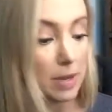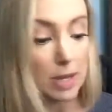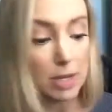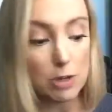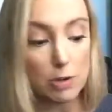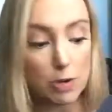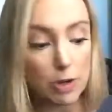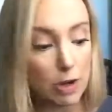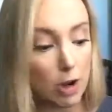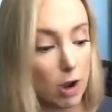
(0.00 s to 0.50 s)

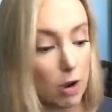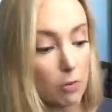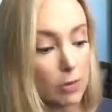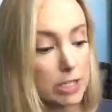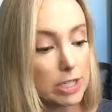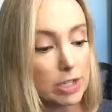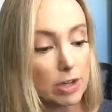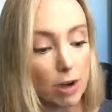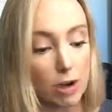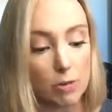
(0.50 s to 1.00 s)
You can
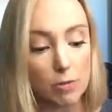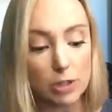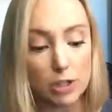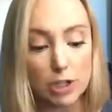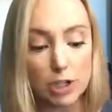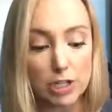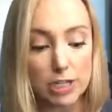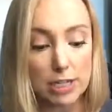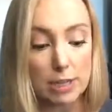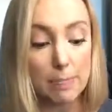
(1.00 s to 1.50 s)
always start with
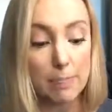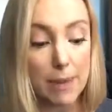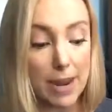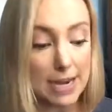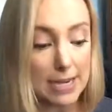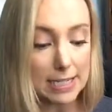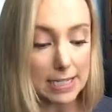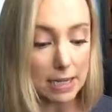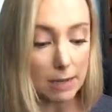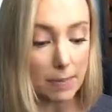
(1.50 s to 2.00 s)
just the
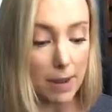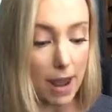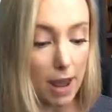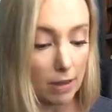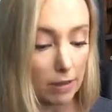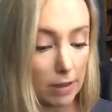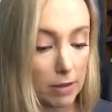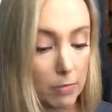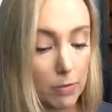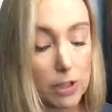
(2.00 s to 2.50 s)
basic
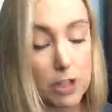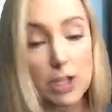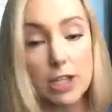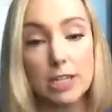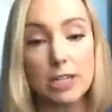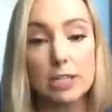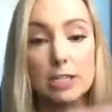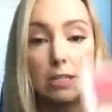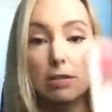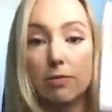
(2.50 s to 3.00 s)
palette, which
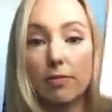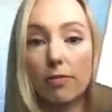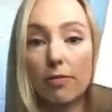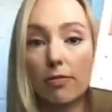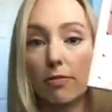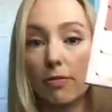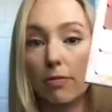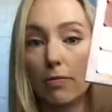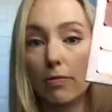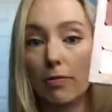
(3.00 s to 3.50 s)
is
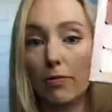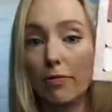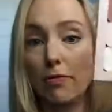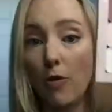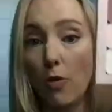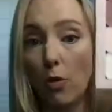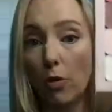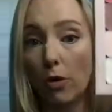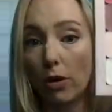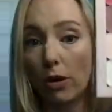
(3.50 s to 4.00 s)

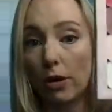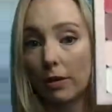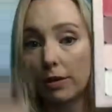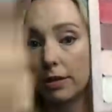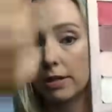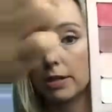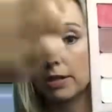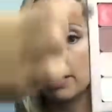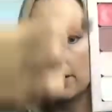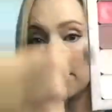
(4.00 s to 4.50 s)
4,
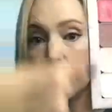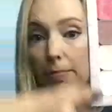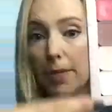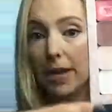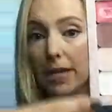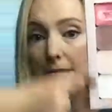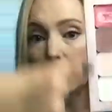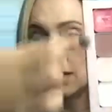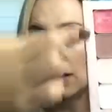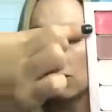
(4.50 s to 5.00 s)
the
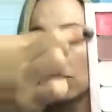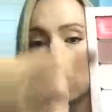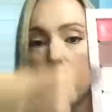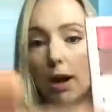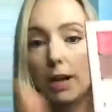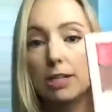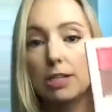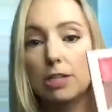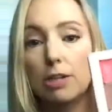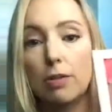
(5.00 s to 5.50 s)
basic
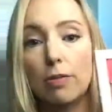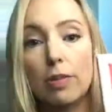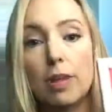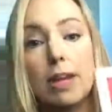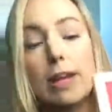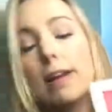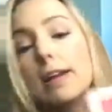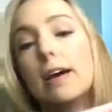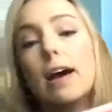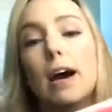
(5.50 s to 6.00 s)
quad. So
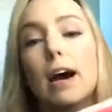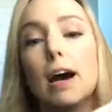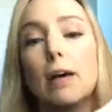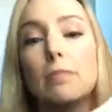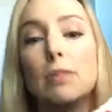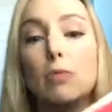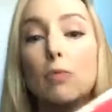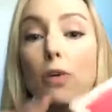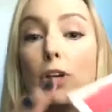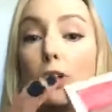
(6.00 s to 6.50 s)

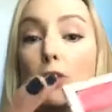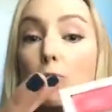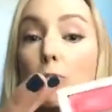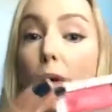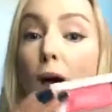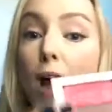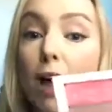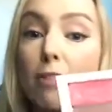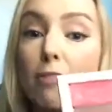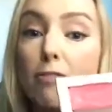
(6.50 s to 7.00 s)
when you
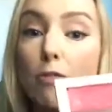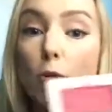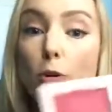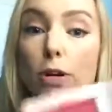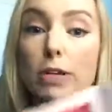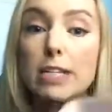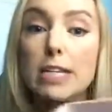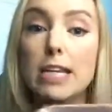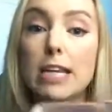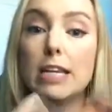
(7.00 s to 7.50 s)
buy
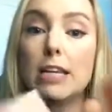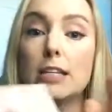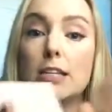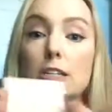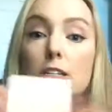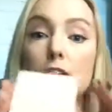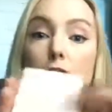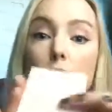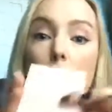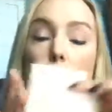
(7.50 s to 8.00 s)
4
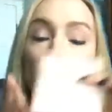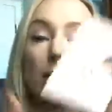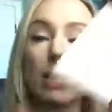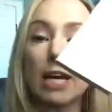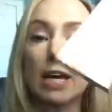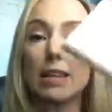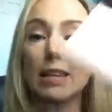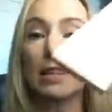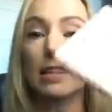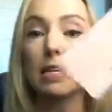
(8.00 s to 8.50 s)
tins, you
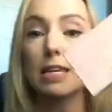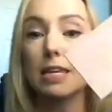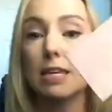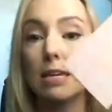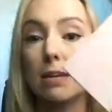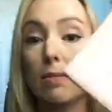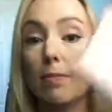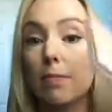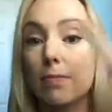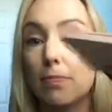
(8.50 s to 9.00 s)
get
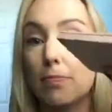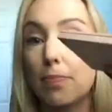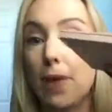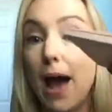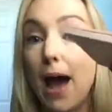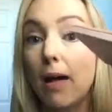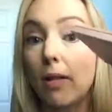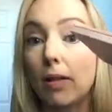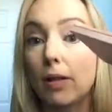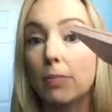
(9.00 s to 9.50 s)
the
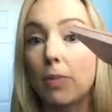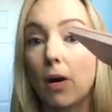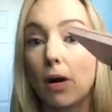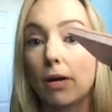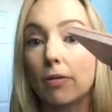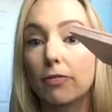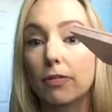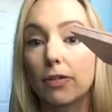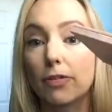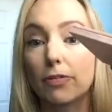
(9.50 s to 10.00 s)
palette
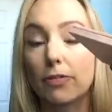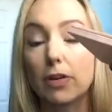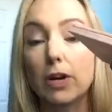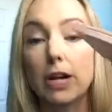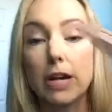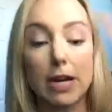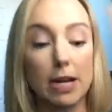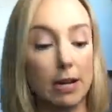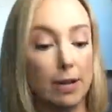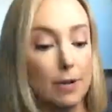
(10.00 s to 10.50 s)
part for
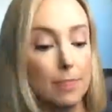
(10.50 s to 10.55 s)
free.